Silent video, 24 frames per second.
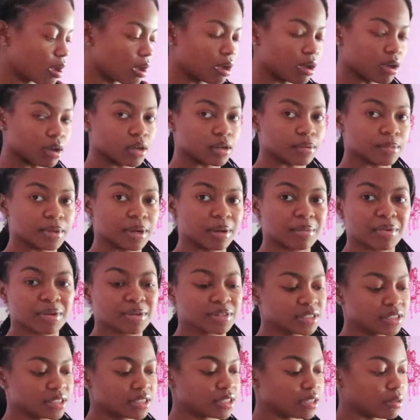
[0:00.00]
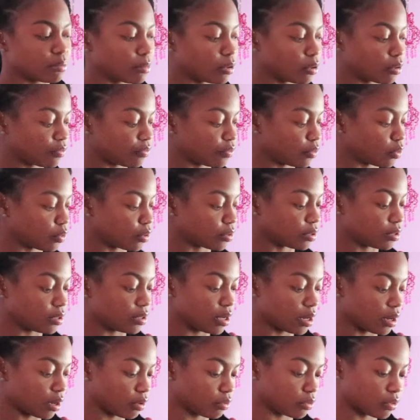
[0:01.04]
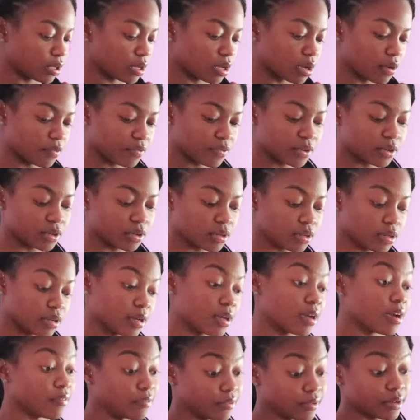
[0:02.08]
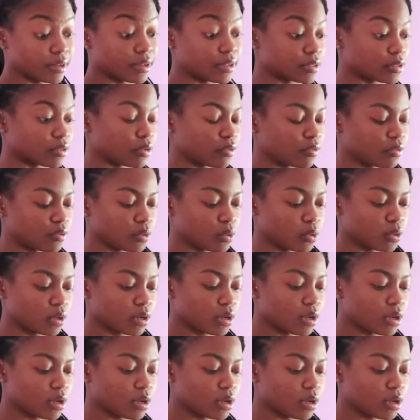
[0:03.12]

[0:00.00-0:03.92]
and I'm not just sitting on the floor. They're on the comforter, and the comforter is on the floor.